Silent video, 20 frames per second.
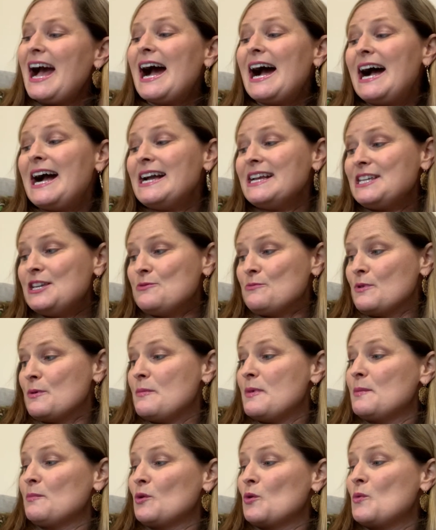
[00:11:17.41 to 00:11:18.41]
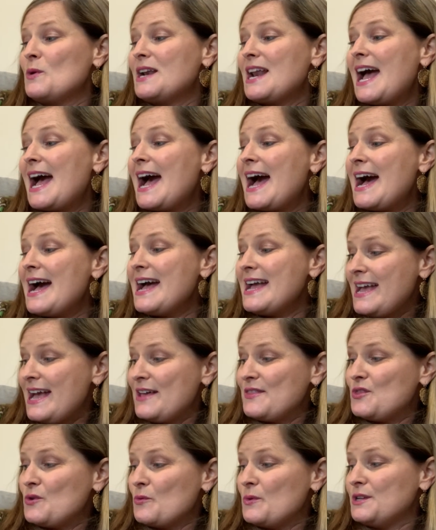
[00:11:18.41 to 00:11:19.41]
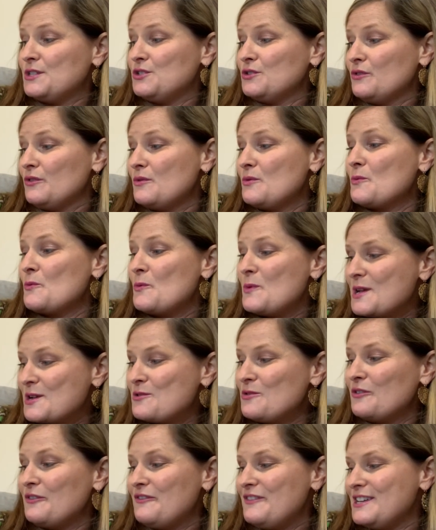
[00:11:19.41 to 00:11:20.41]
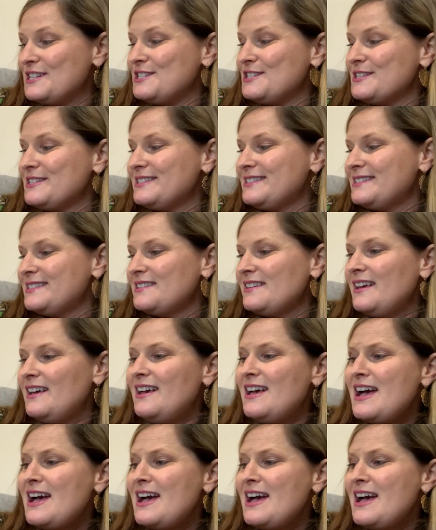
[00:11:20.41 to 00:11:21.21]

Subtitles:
I can remember when I had the wiggle fidgets.